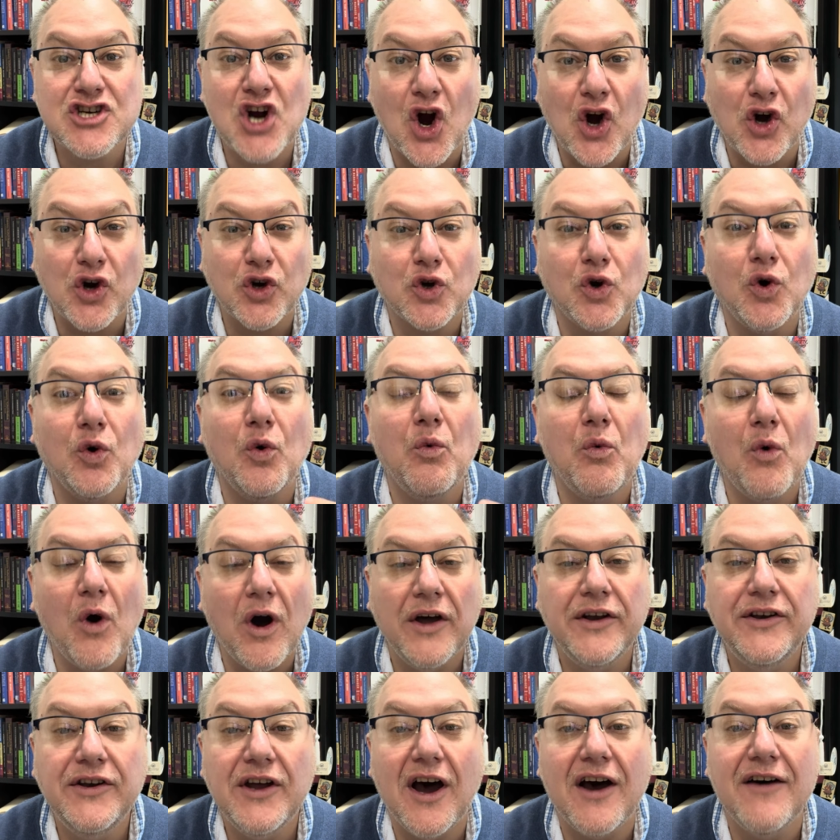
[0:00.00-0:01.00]
Article
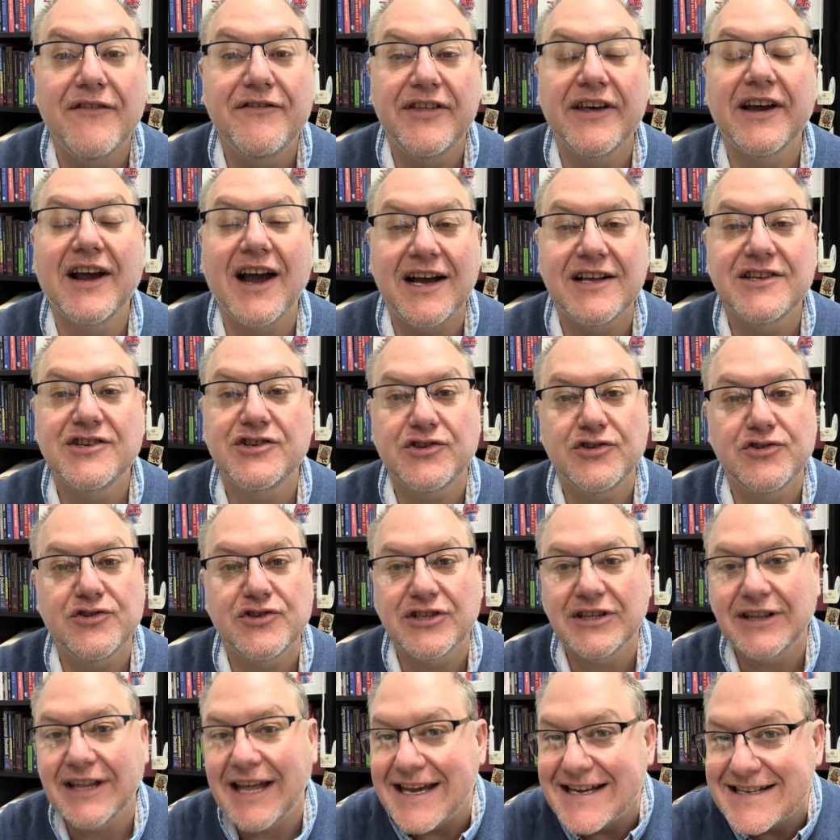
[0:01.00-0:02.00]
1 of the
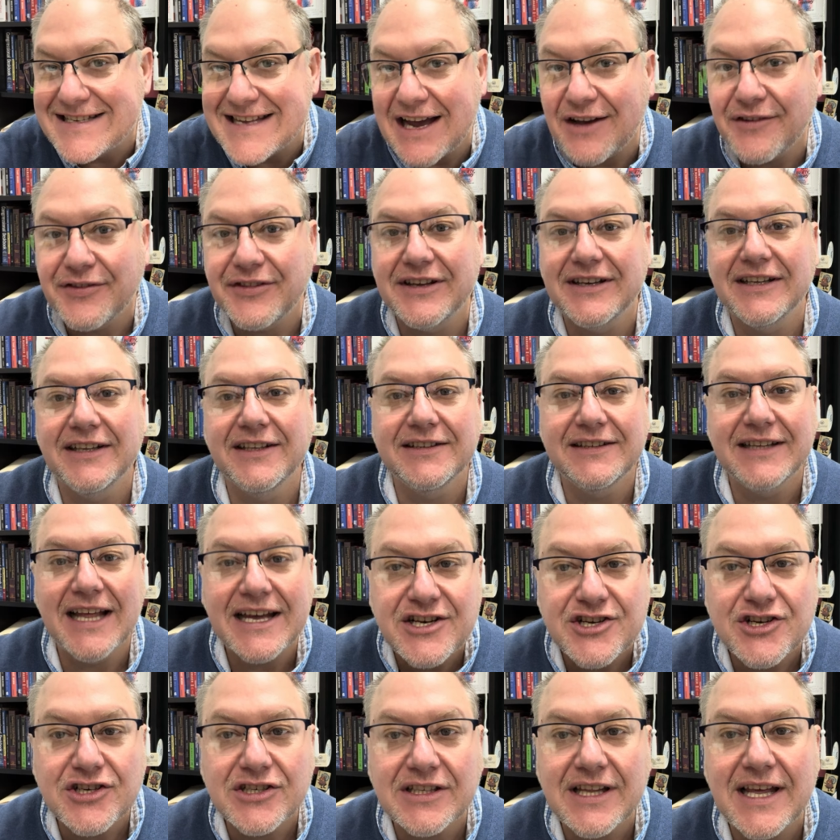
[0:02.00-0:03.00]
Constitution lays out the
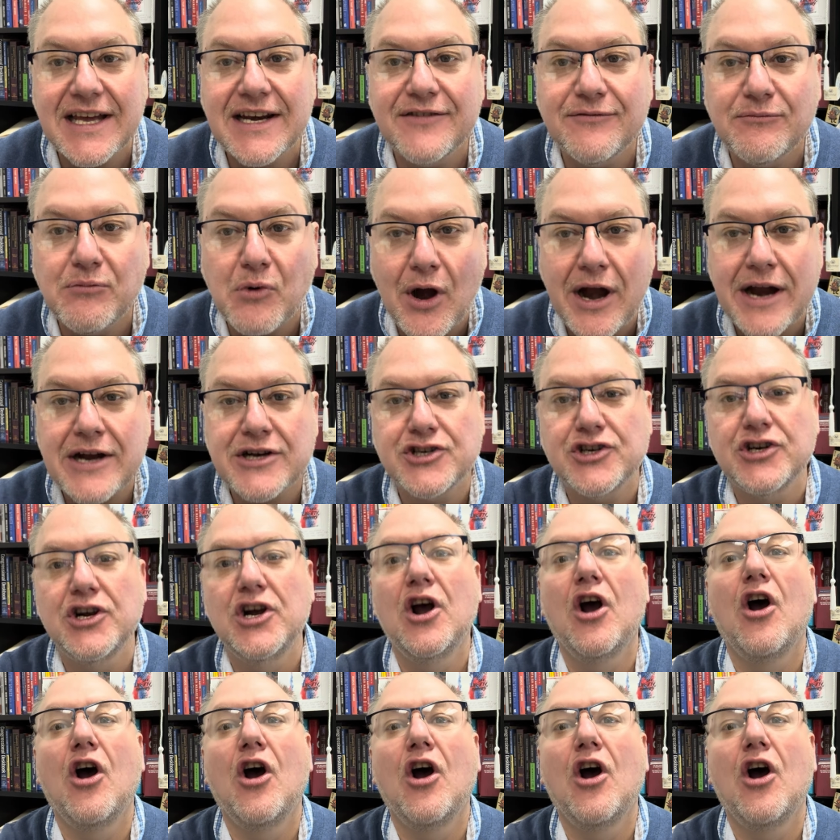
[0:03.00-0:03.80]
legislative branch.